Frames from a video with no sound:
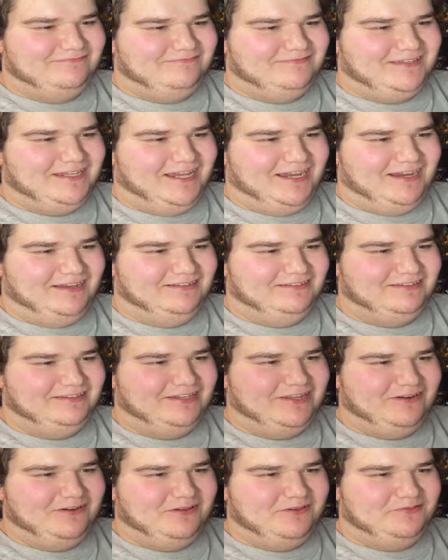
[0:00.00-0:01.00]
Yeah,
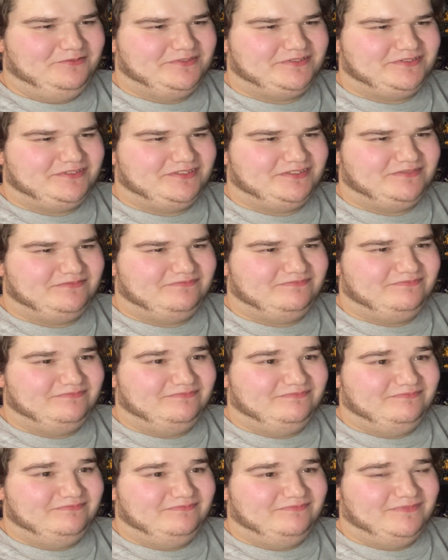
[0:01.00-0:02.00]
it was just
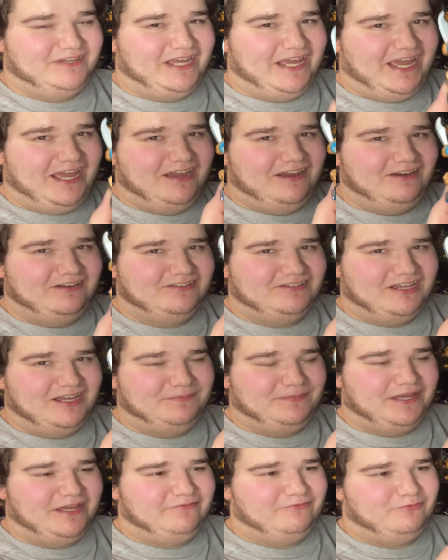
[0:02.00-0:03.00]
a top
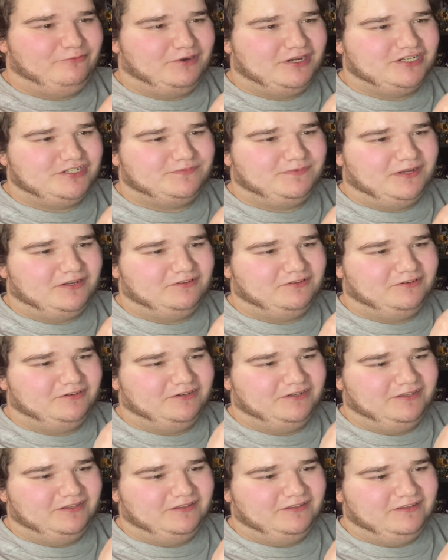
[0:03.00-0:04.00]
half of Wash Buckler and
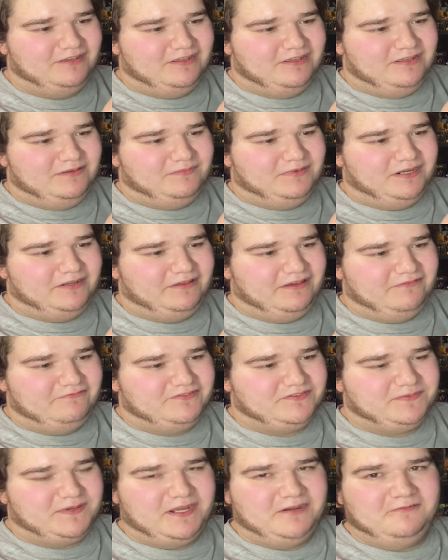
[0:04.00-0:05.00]
a bottom half
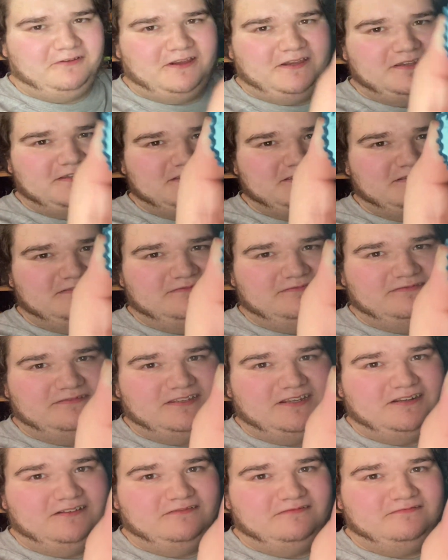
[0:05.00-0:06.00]
Spy Rise, and
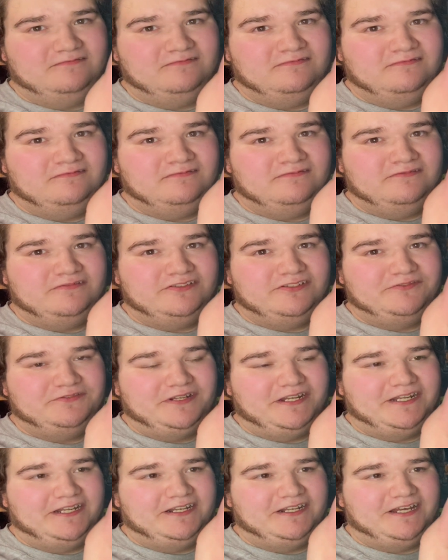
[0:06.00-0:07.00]
you know,
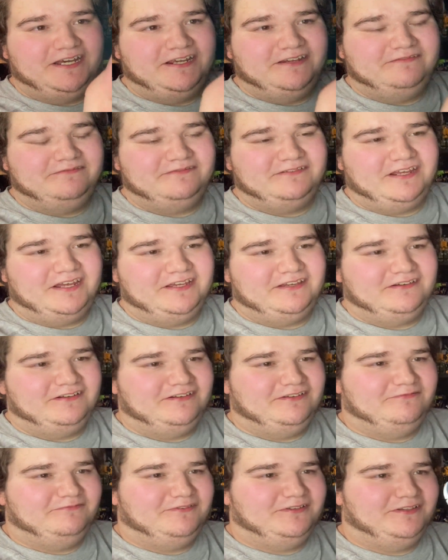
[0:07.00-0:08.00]
$2.99. I
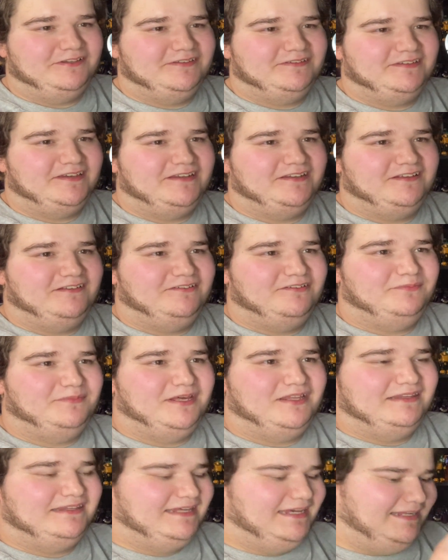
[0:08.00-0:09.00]
couldn't really say nothing
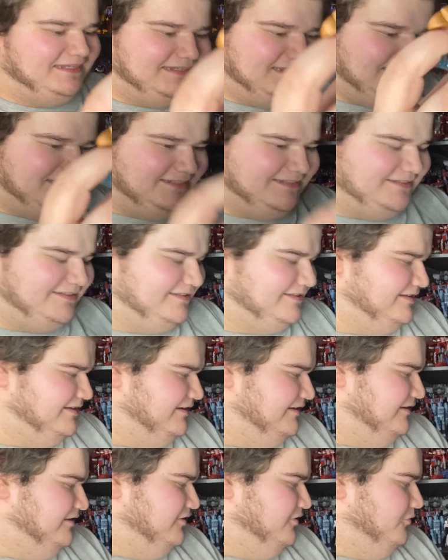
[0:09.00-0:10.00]
about that. I just
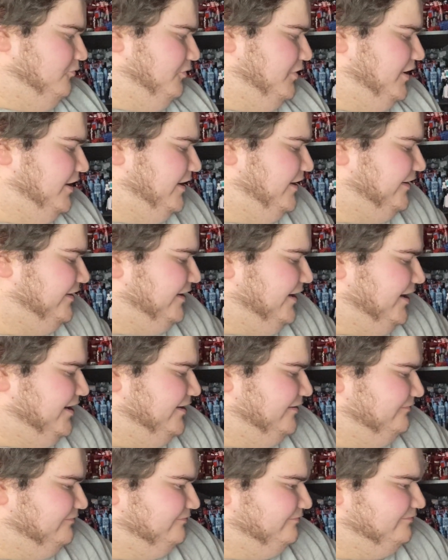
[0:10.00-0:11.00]
went ahead and got
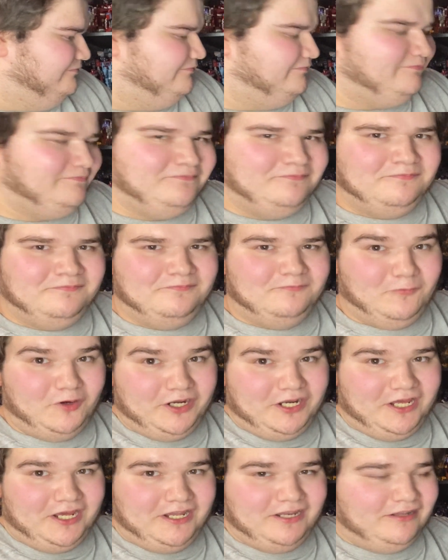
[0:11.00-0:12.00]
it. Why
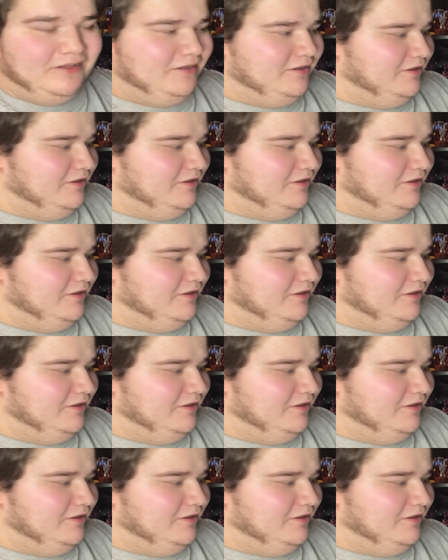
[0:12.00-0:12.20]
not?